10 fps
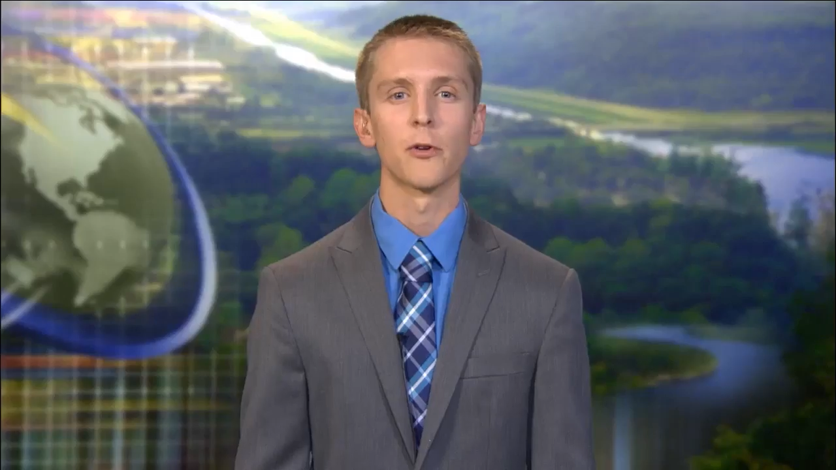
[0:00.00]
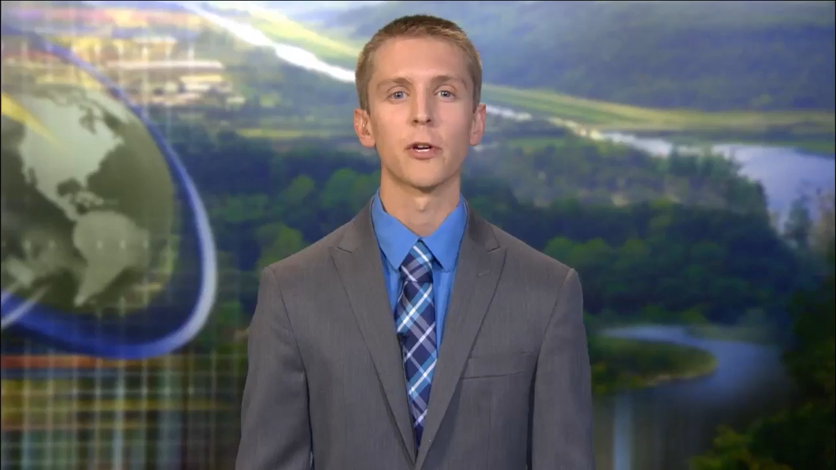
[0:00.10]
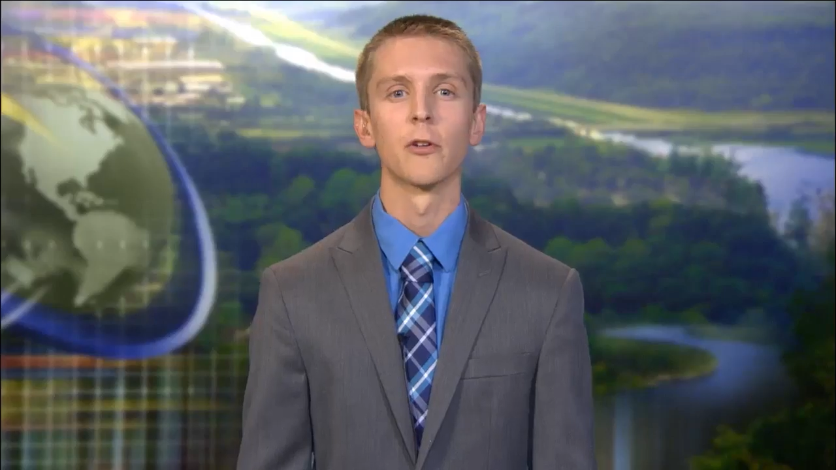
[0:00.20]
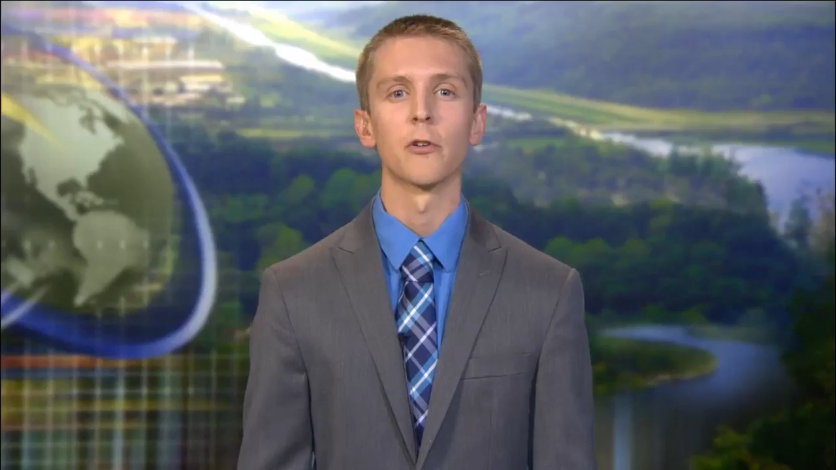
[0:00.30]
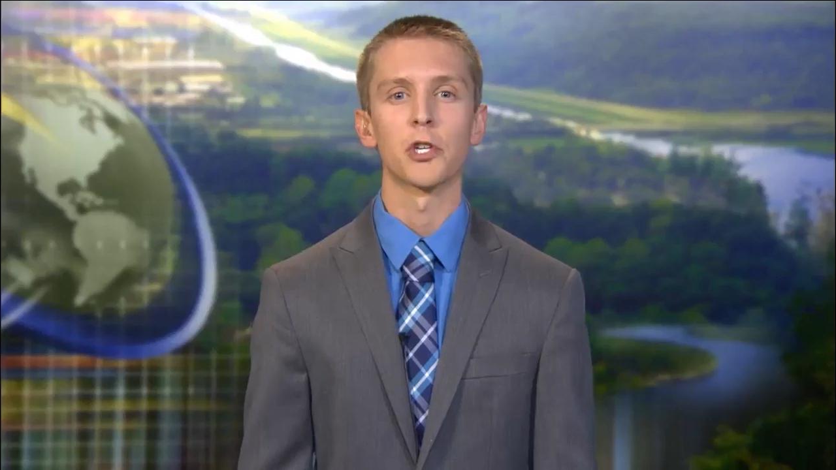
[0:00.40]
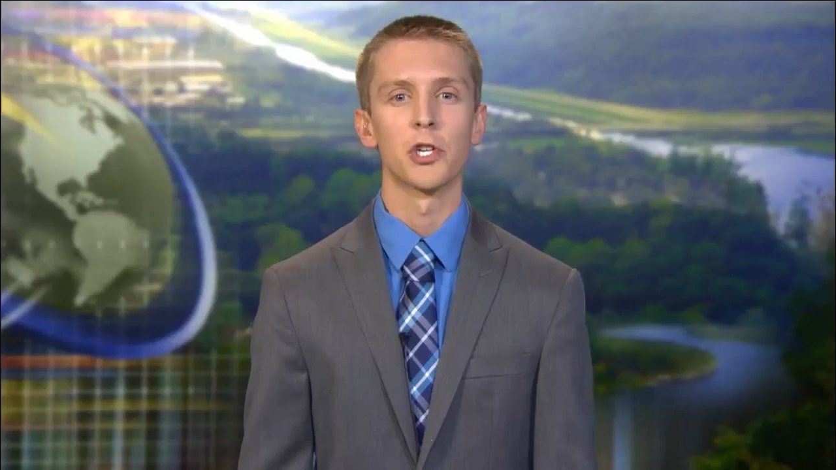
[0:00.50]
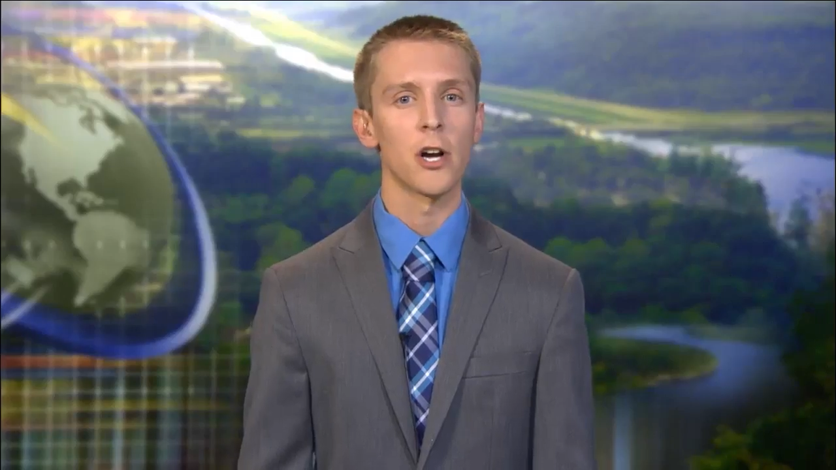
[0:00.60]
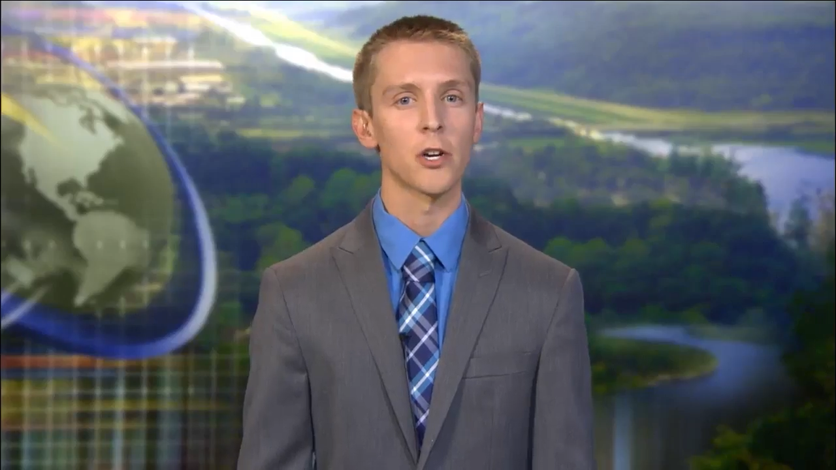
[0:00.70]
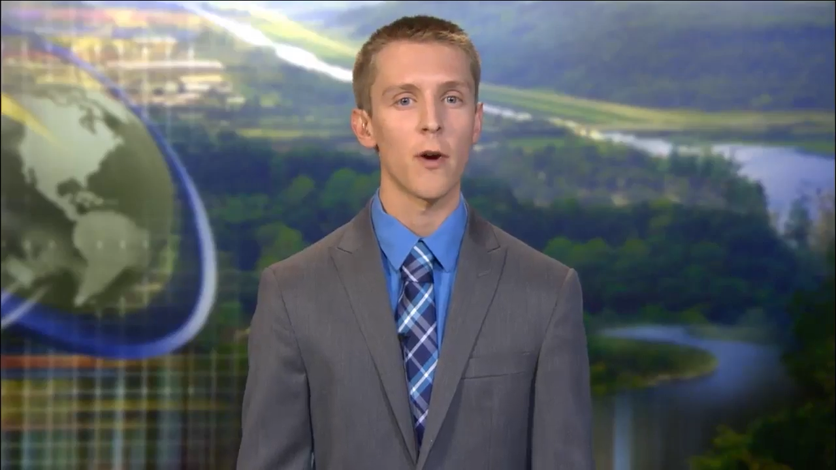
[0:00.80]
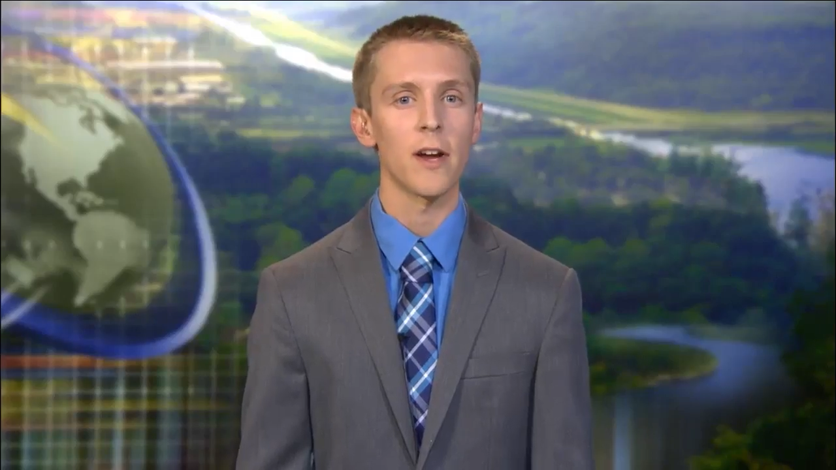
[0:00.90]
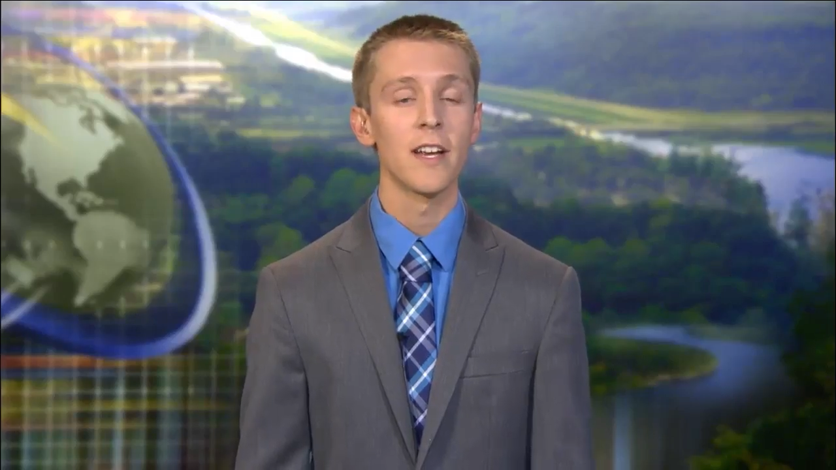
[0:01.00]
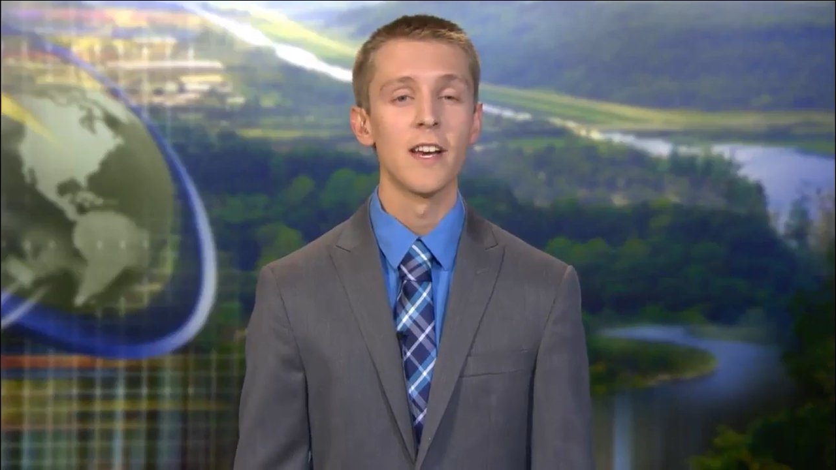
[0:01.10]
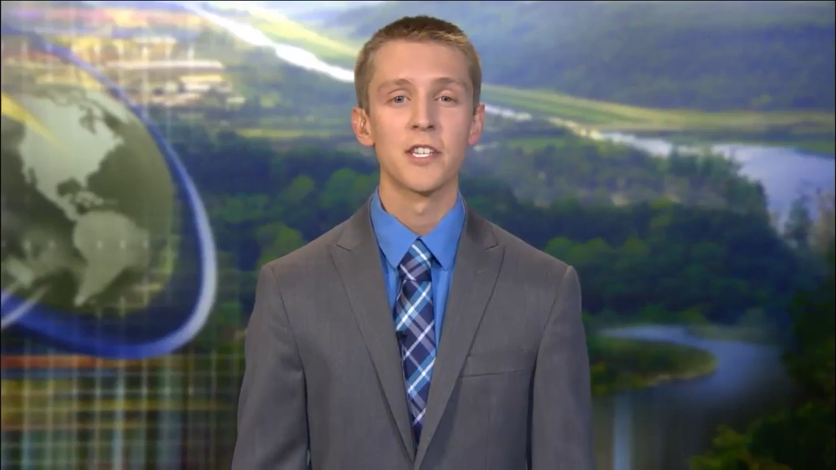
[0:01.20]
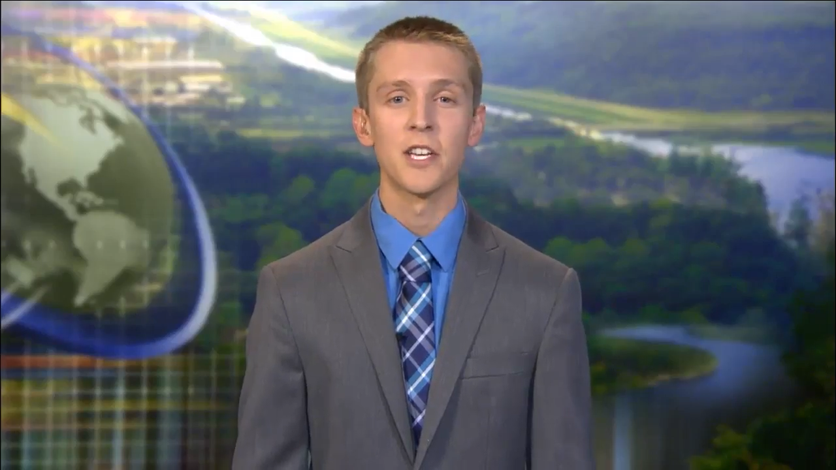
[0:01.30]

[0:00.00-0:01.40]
serial killer Shawn Grate